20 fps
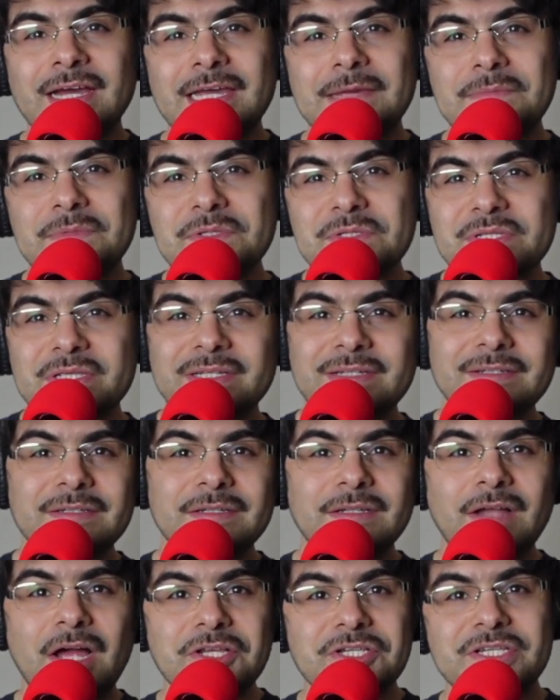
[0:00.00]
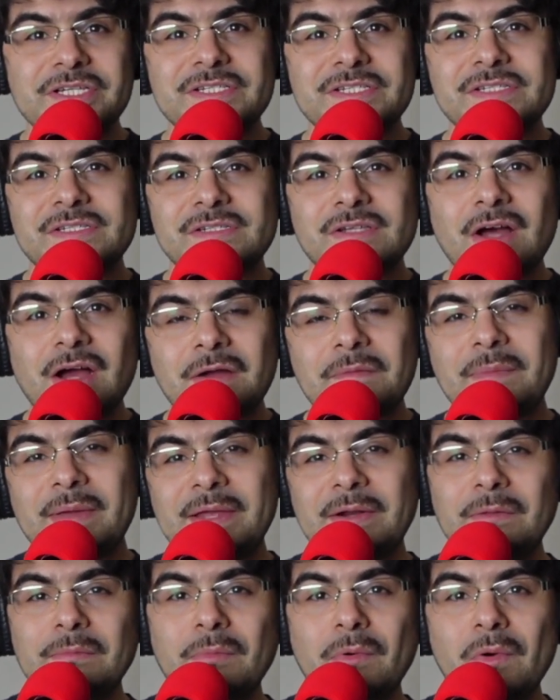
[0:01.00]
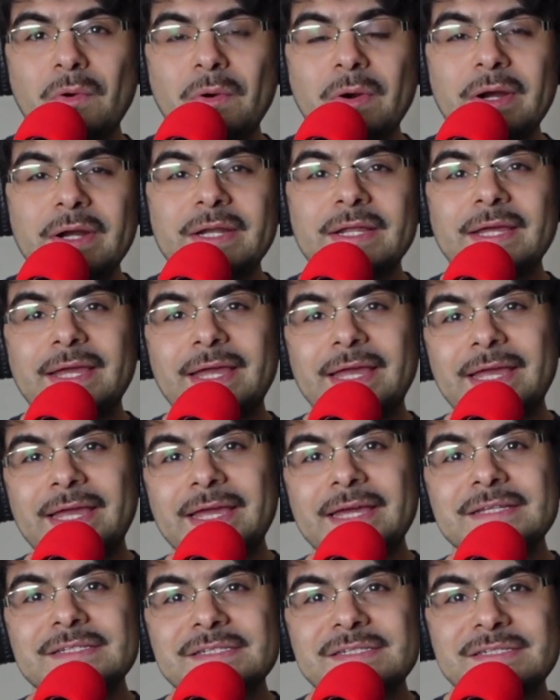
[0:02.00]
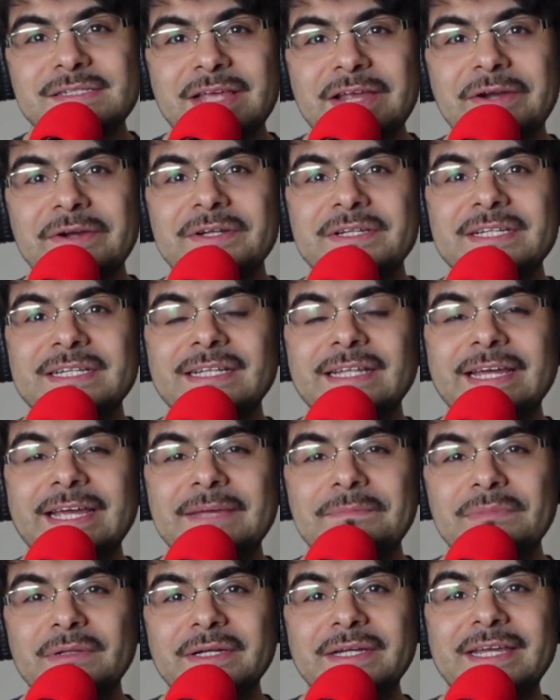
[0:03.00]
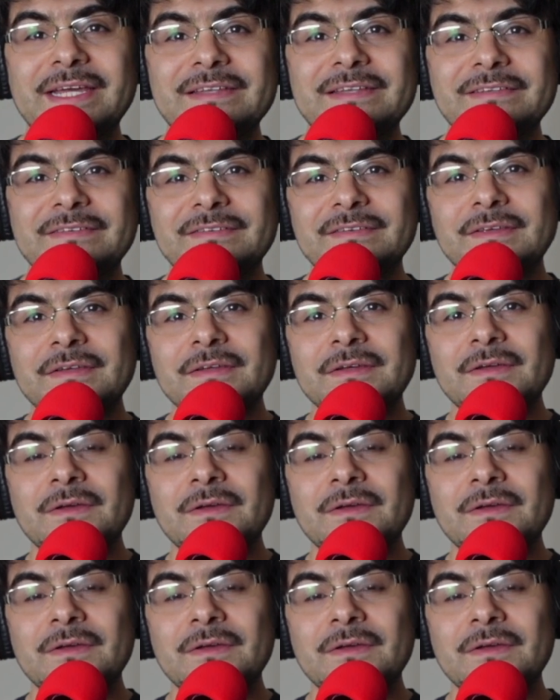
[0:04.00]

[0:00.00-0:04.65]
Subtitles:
I'm using Logic's stock pedal board and stereo delay plugins